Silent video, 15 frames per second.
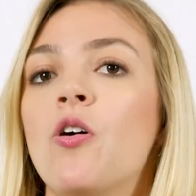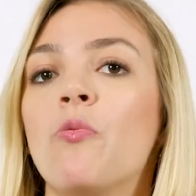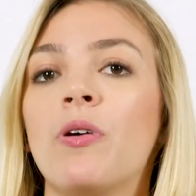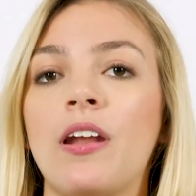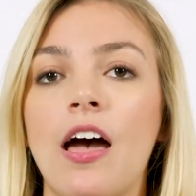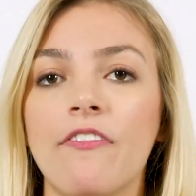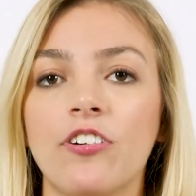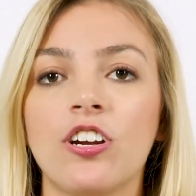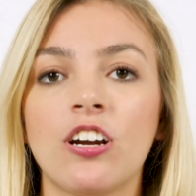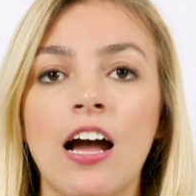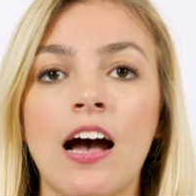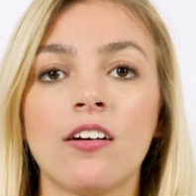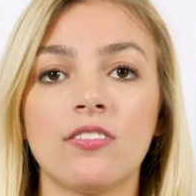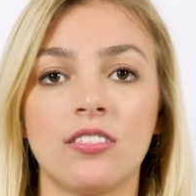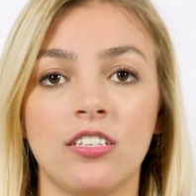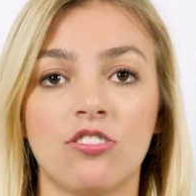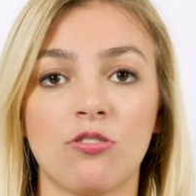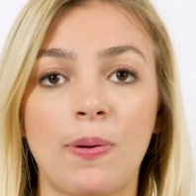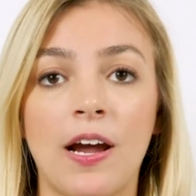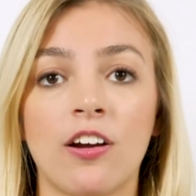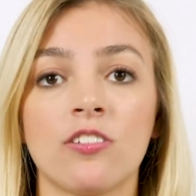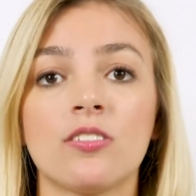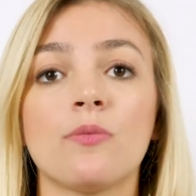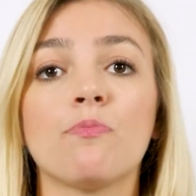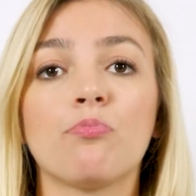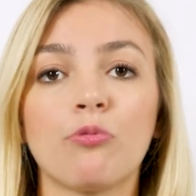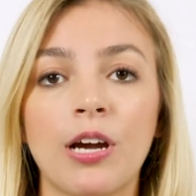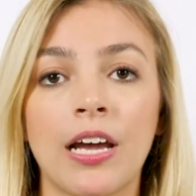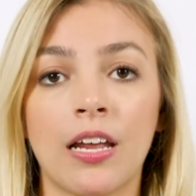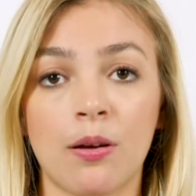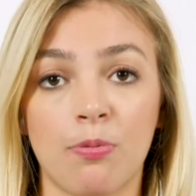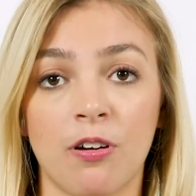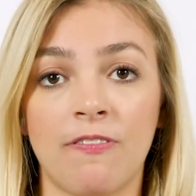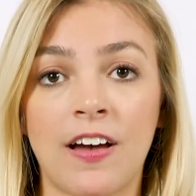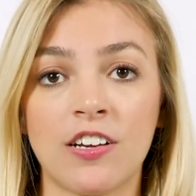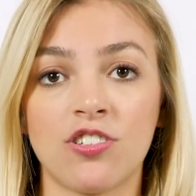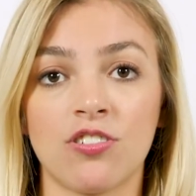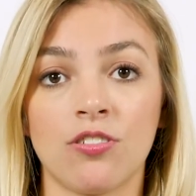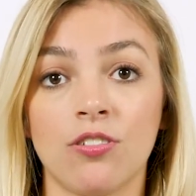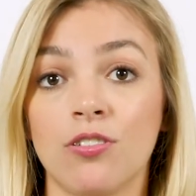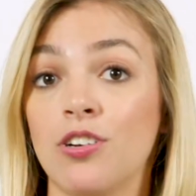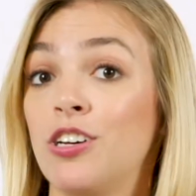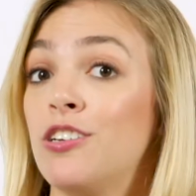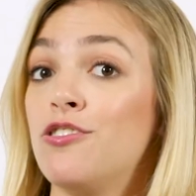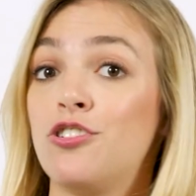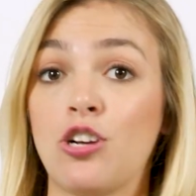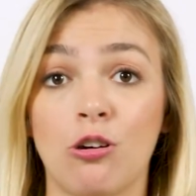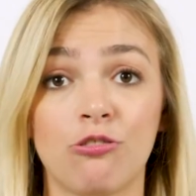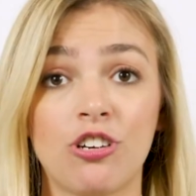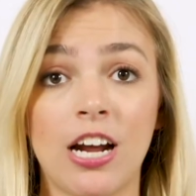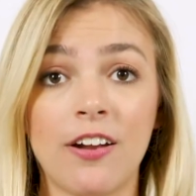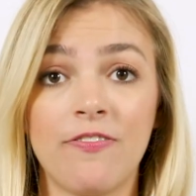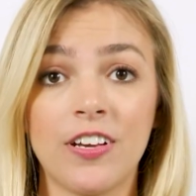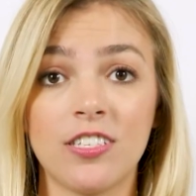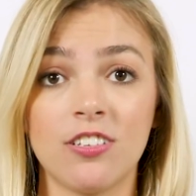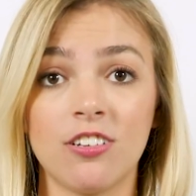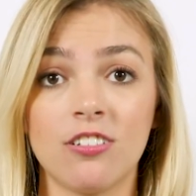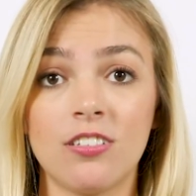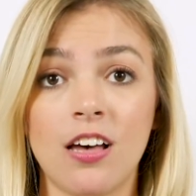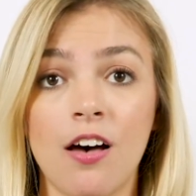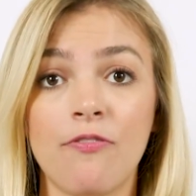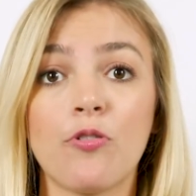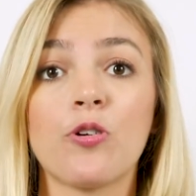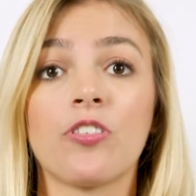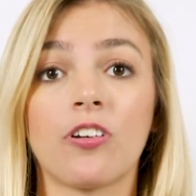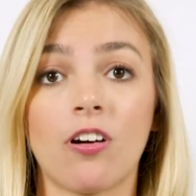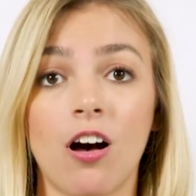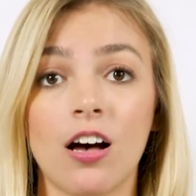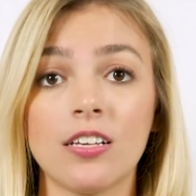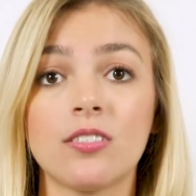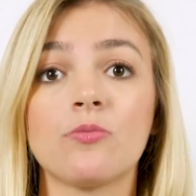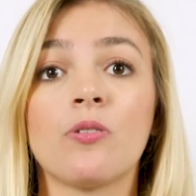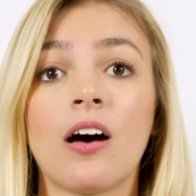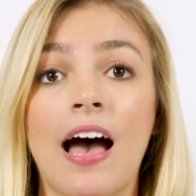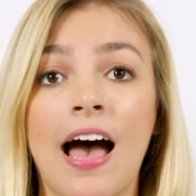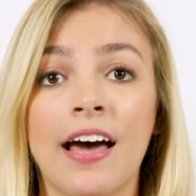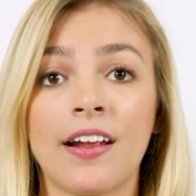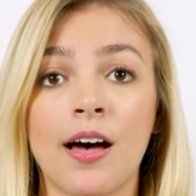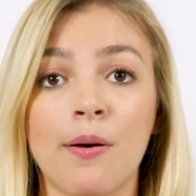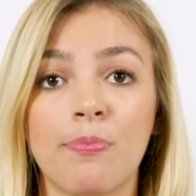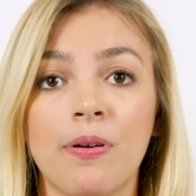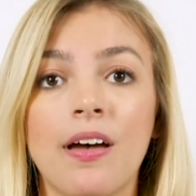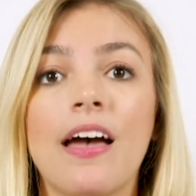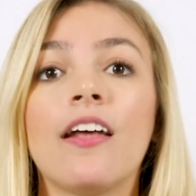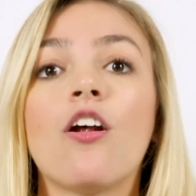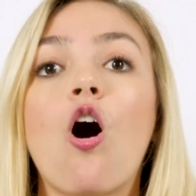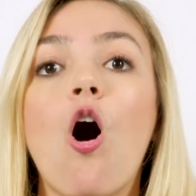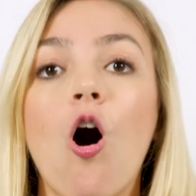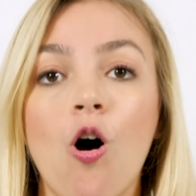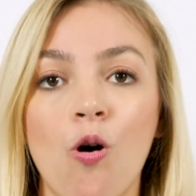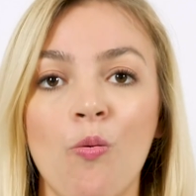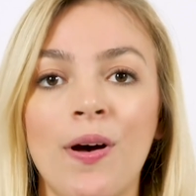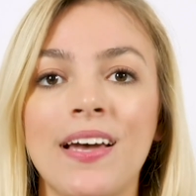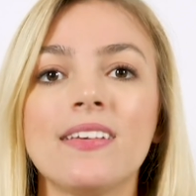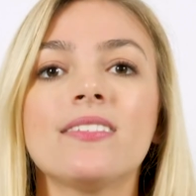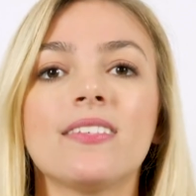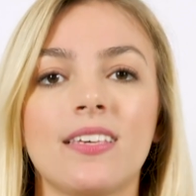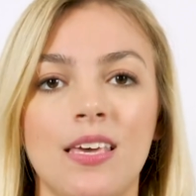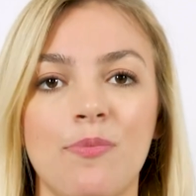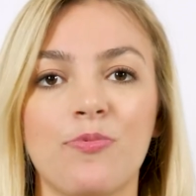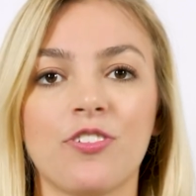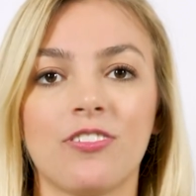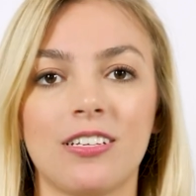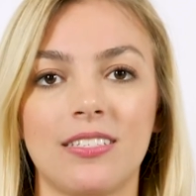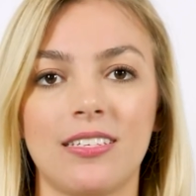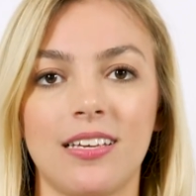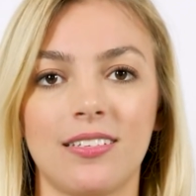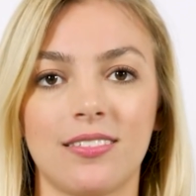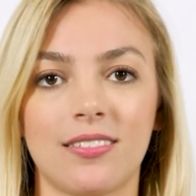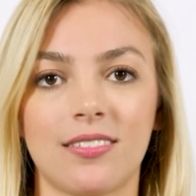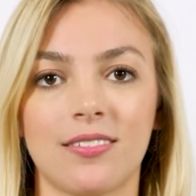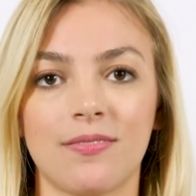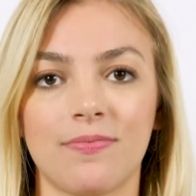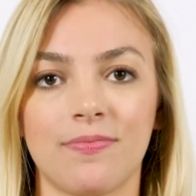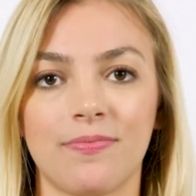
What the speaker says: Whenever your house needs repairs, bring in a professional. Don't try to fix it yourself or the costs will add up. And always keep the receipts.